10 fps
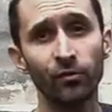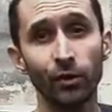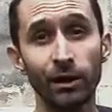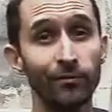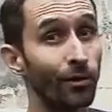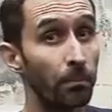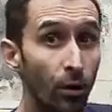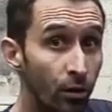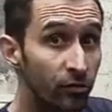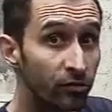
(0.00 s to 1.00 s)
if you're looking for a
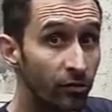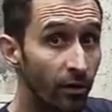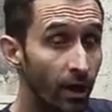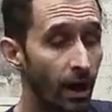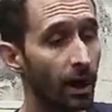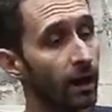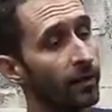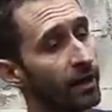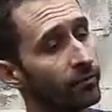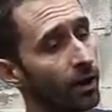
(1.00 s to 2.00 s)
purse.
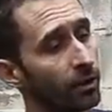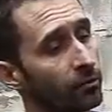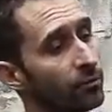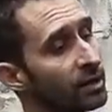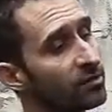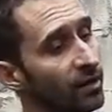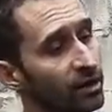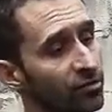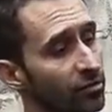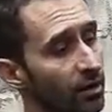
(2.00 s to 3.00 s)
They have a great
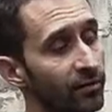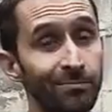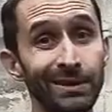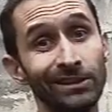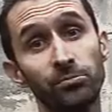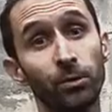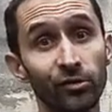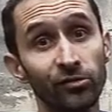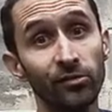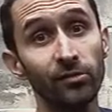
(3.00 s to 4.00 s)
selection of men's
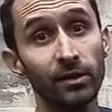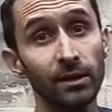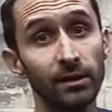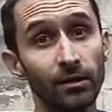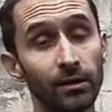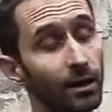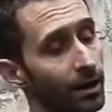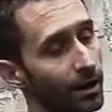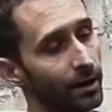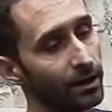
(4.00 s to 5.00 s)
purses in here,
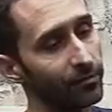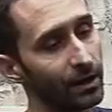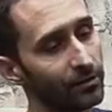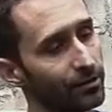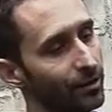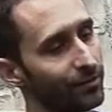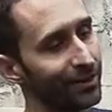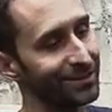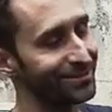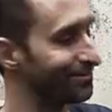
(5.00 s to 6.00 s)
if that's
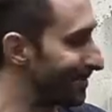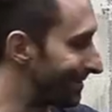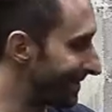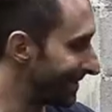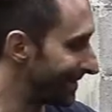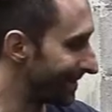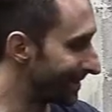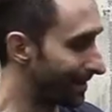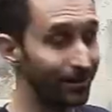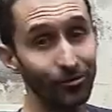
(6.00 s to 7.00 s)

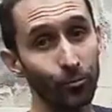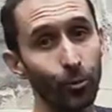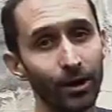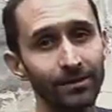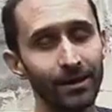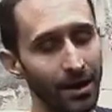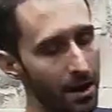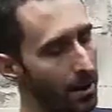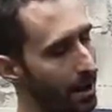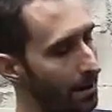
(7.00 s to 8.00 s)
kind of your want.
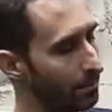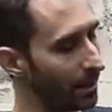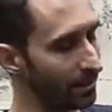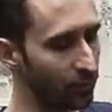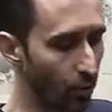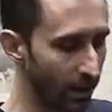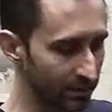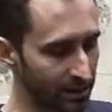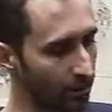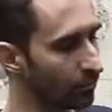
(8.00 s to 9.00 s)
But if you want
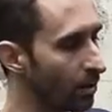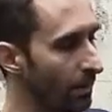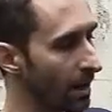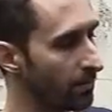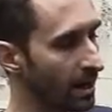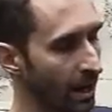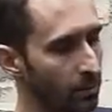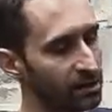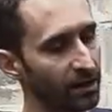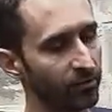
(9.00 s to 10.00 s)
to get a real backpack, I
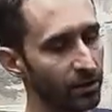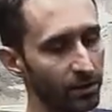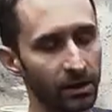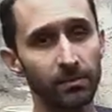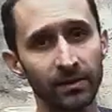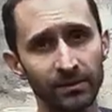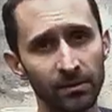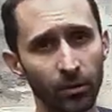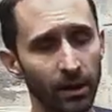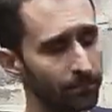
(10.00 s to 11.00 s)
would definitely recommend the
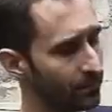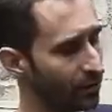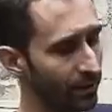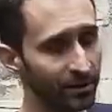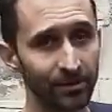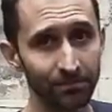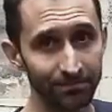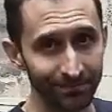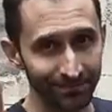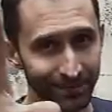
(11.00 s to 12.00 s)
Tiburon. So that's it.
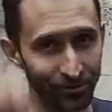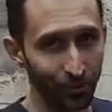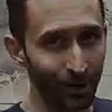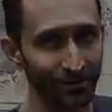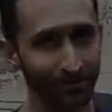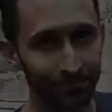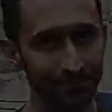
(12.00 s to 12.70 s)
Thanks for watching.